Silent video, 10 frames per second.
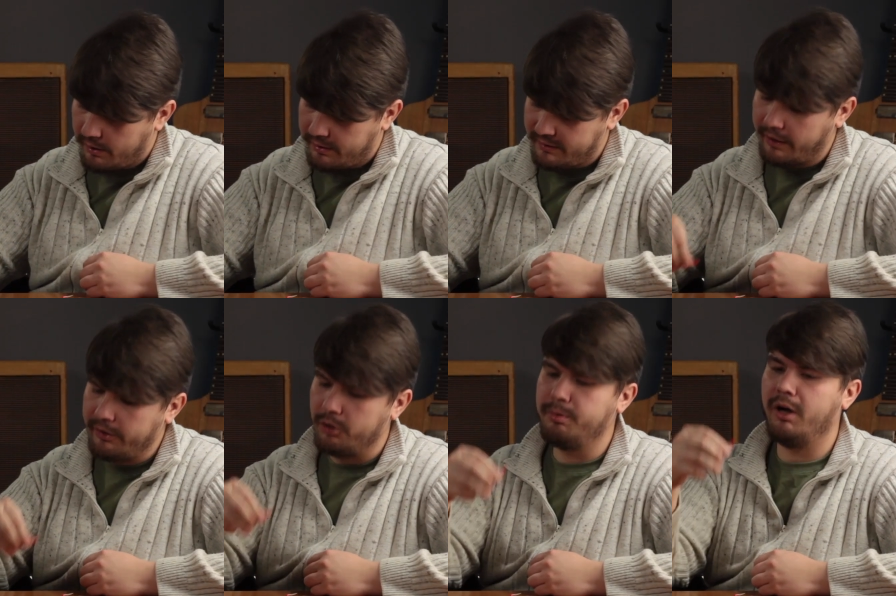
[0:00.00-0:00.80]
The
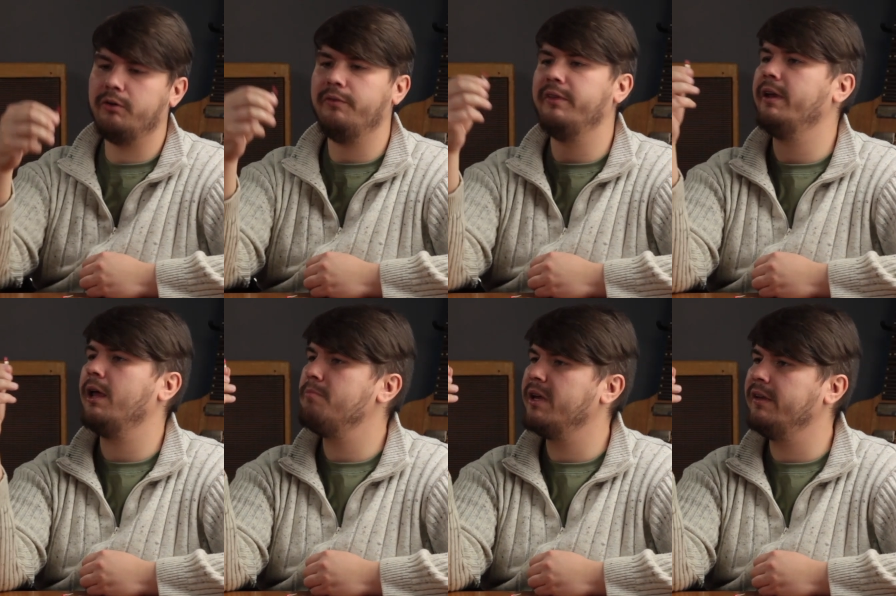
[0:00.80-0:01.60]
diode part of the
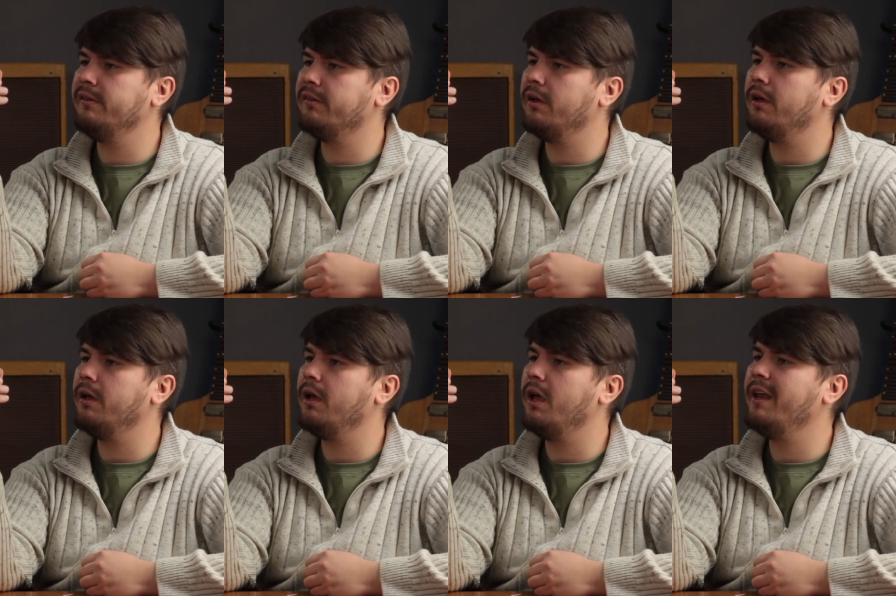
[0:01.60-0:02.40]
name means
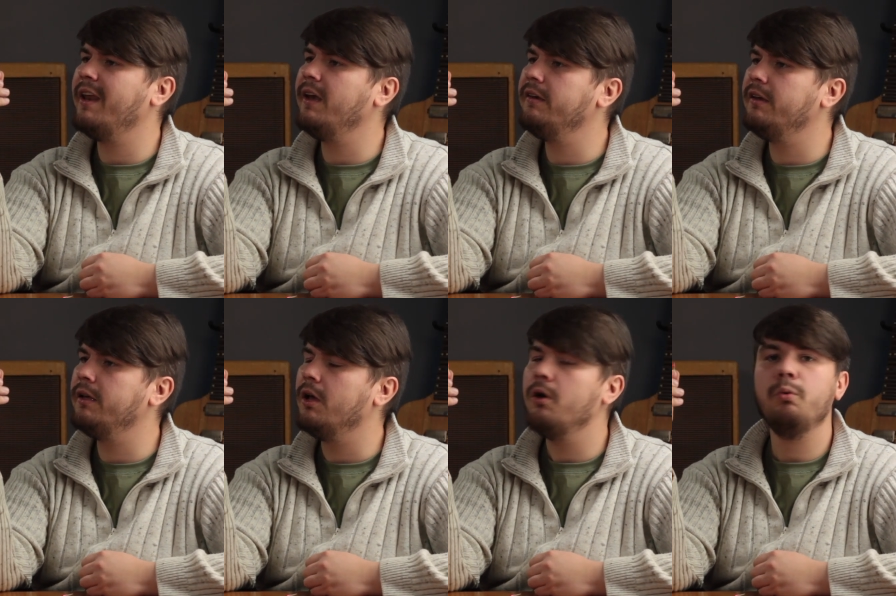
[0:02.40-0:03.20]
an
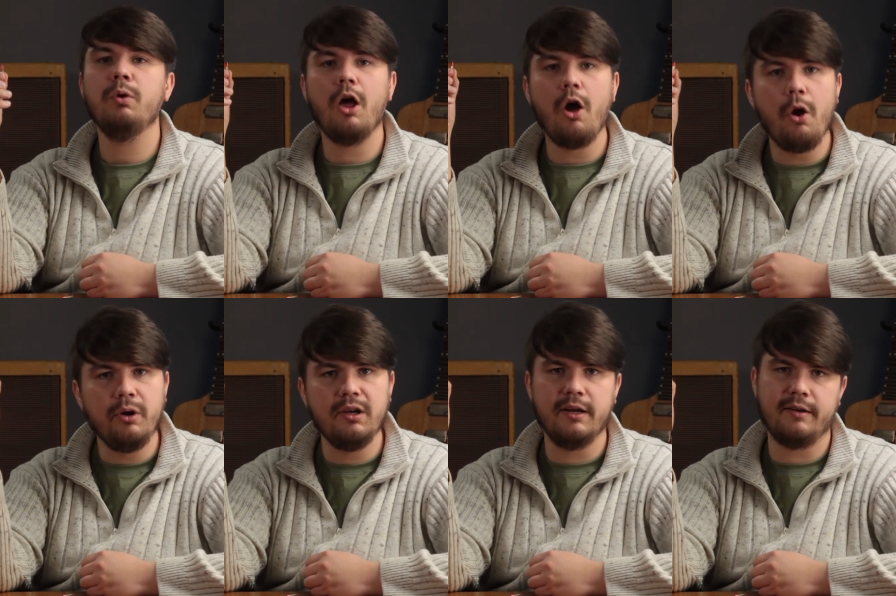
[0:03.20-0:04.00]
LED will
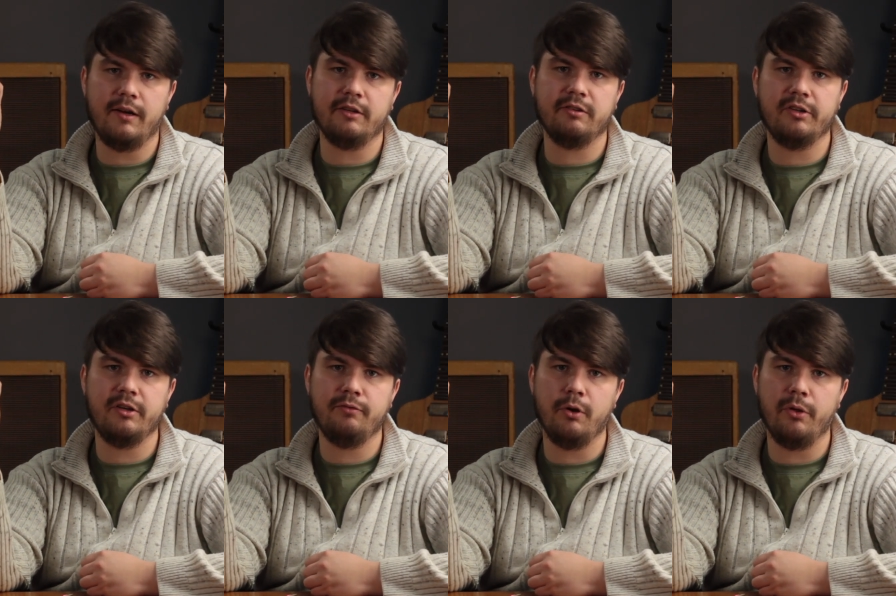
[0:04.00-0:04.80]
only let
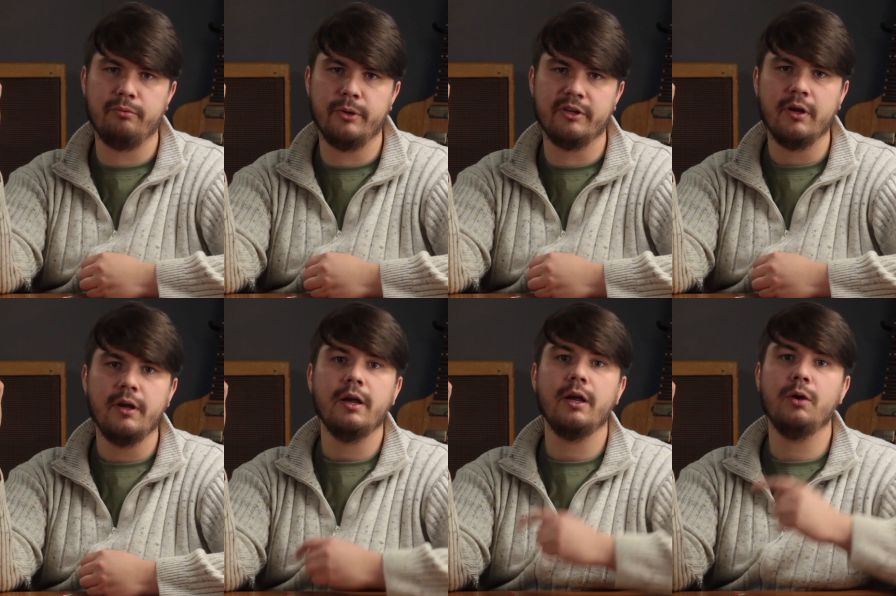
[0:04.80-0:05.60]
electricity flow through it
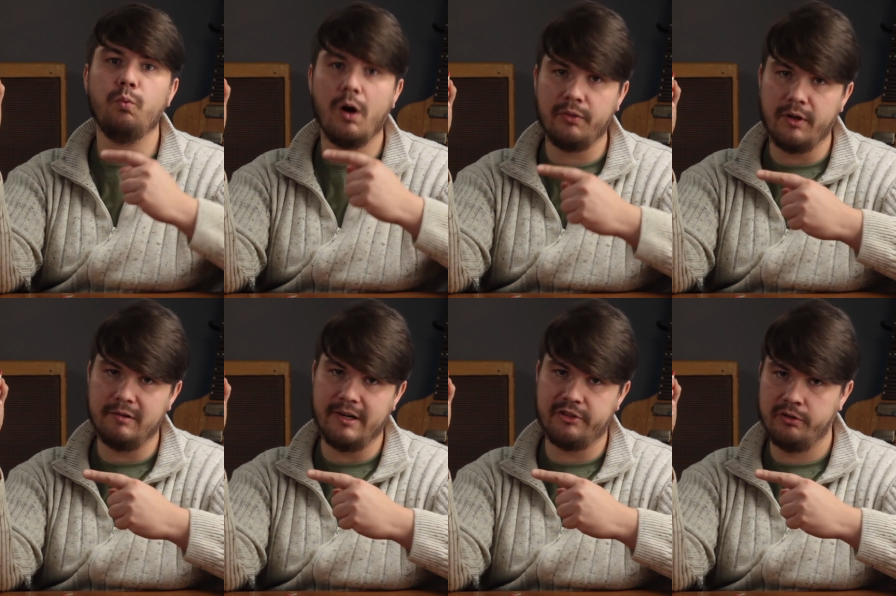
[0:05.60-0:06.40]
in one
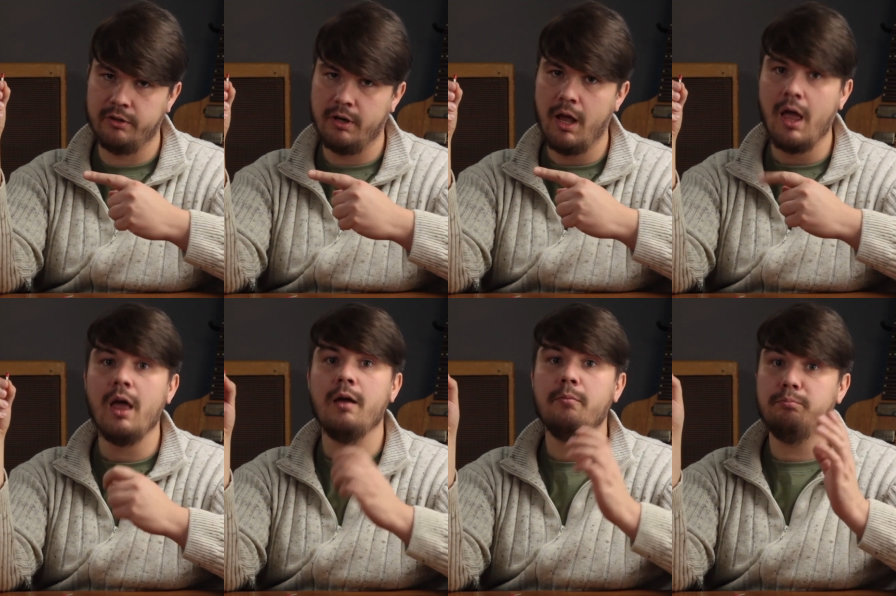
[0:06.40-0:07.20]
direction.
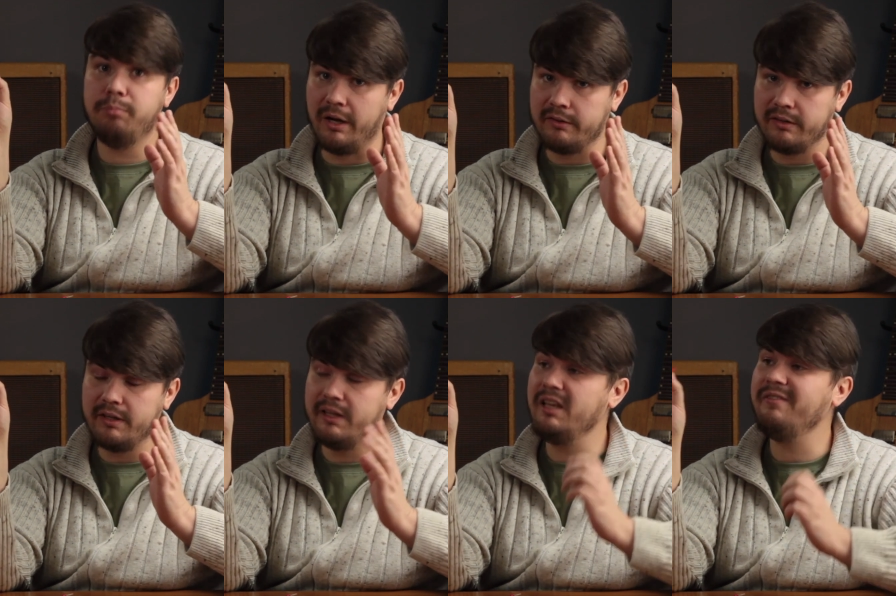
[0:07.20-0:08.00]
But
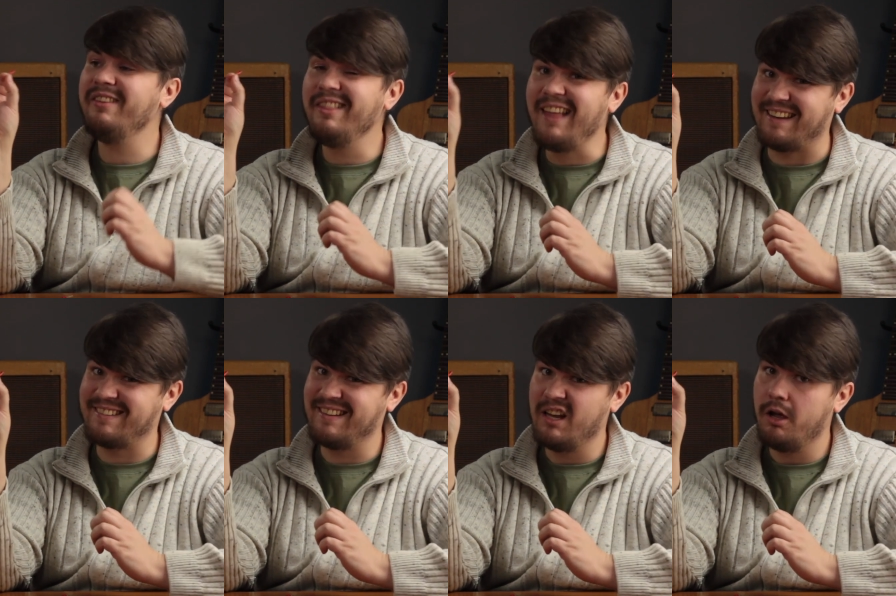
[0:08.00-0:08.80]
even
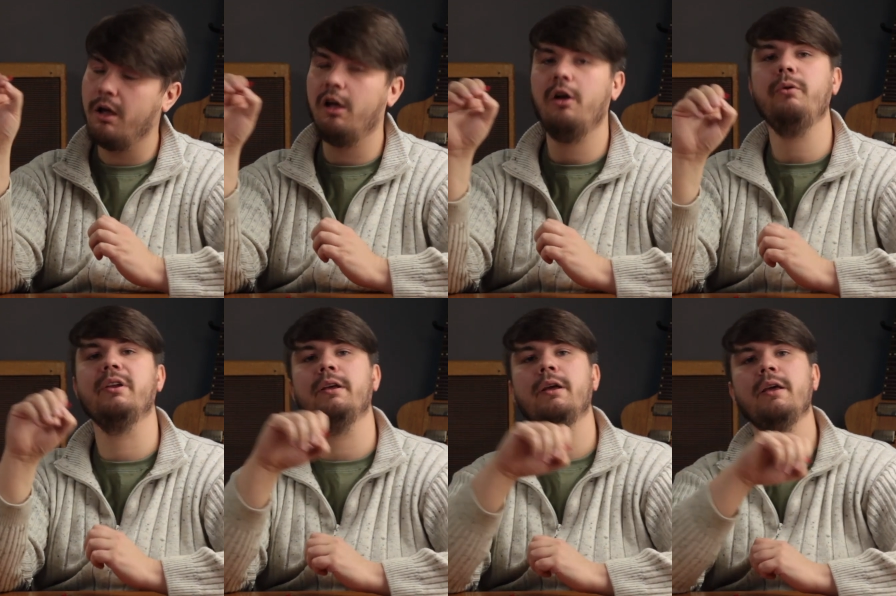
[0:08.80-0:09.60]
that
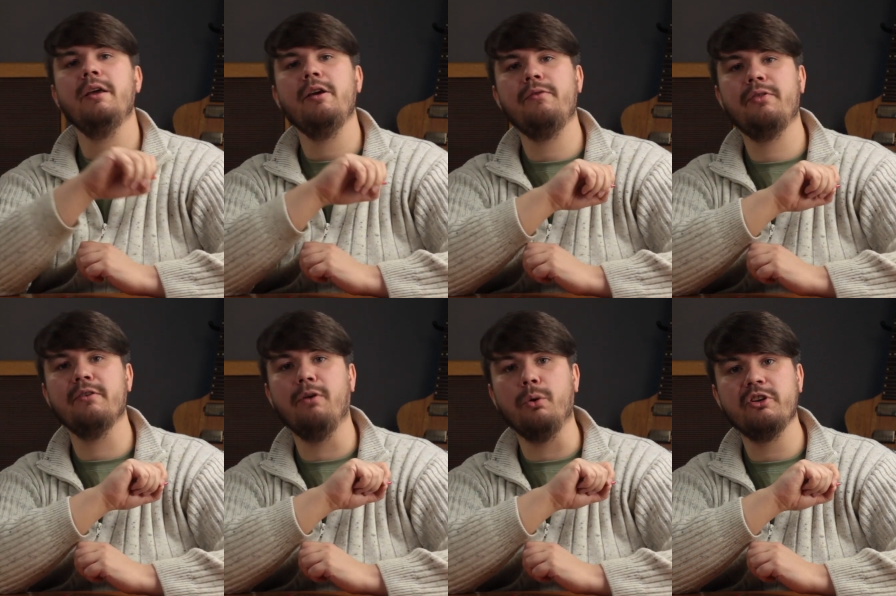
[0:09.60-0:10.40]
only if
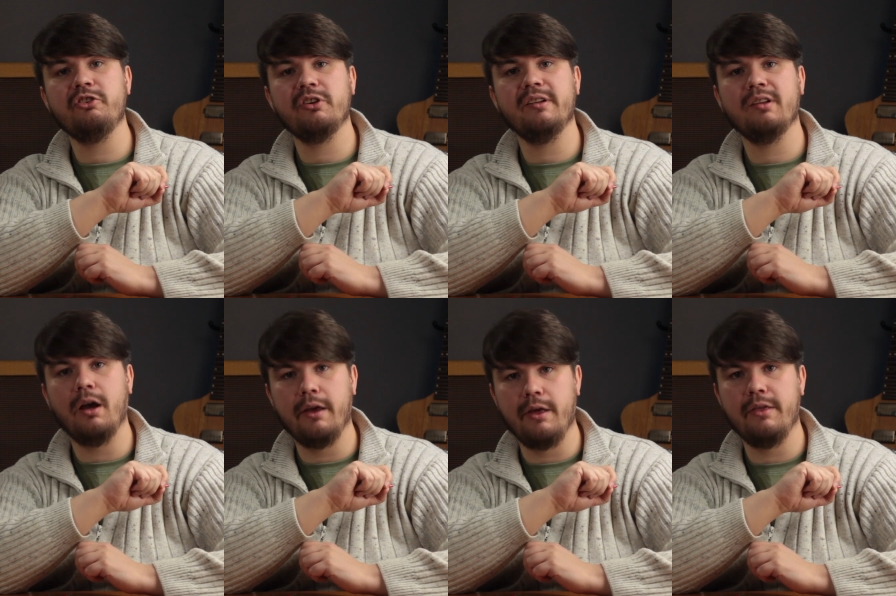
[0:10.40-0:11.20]
the voltage is
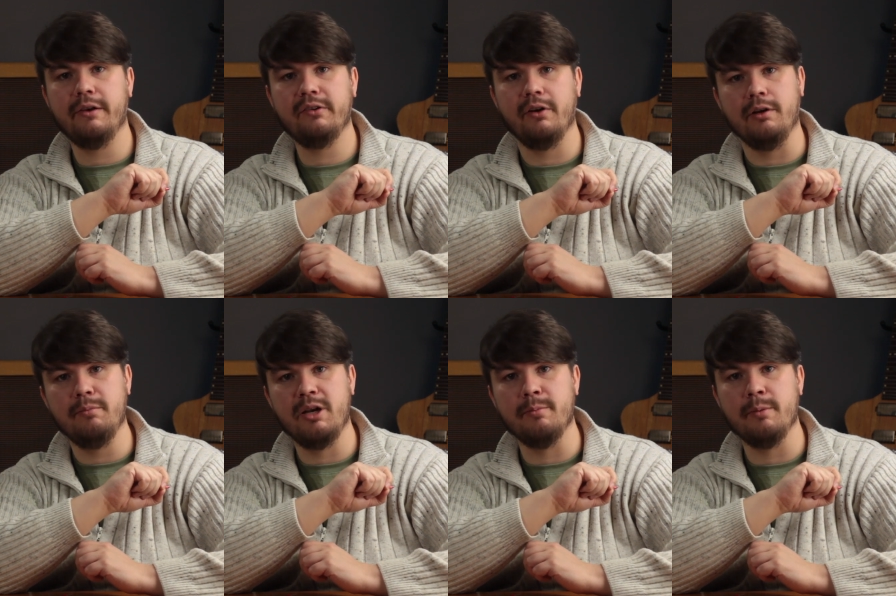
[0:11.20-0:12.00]
higher than a
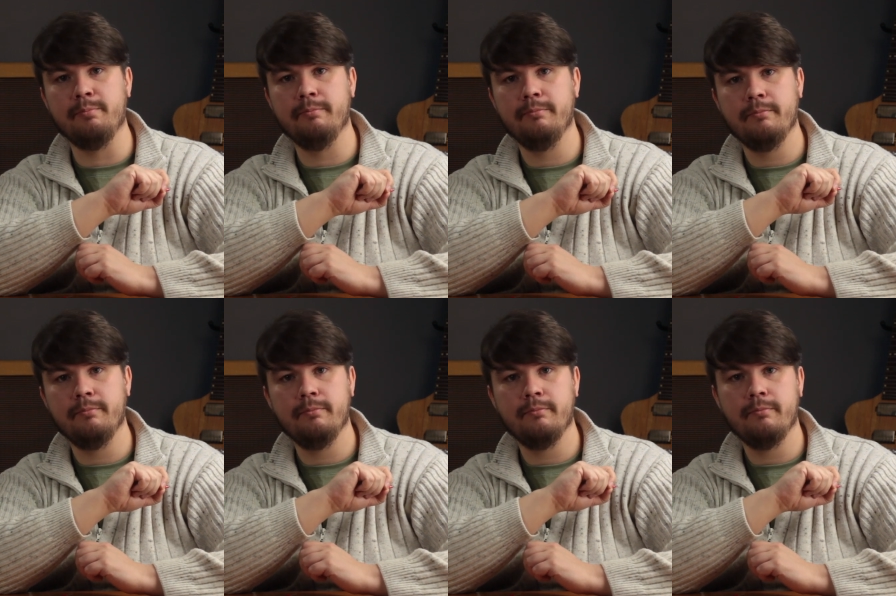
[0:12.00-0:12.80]
certain minimum,
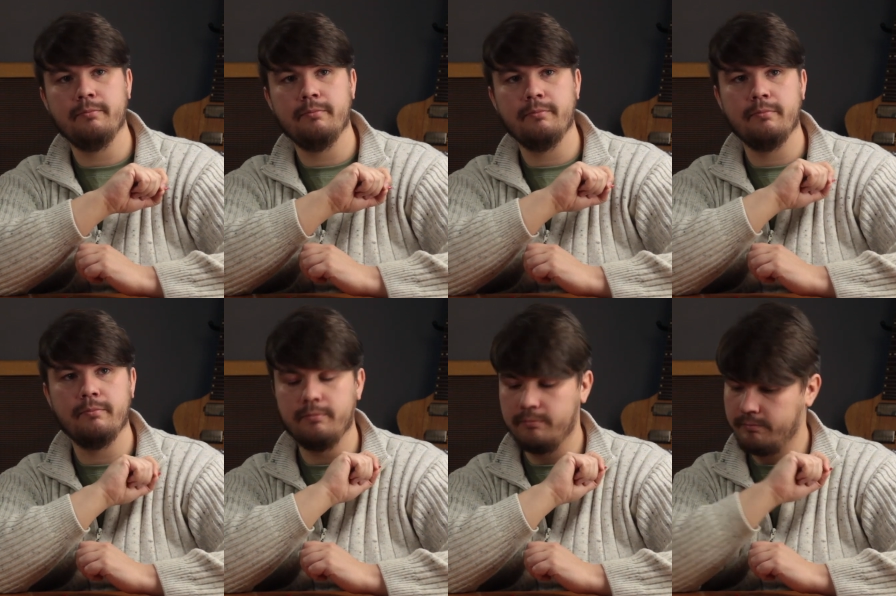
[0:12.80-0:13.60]
called the forward
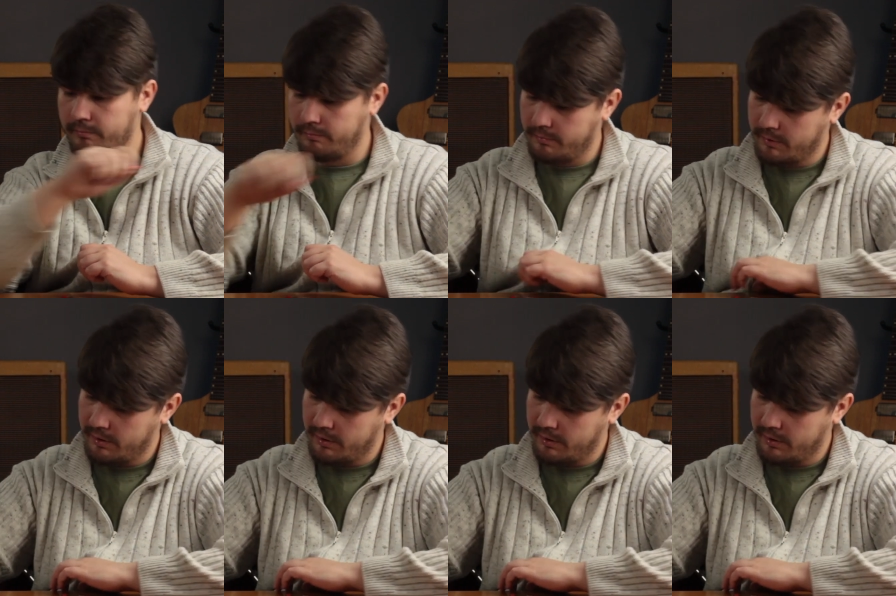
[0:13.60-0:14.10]
voltage.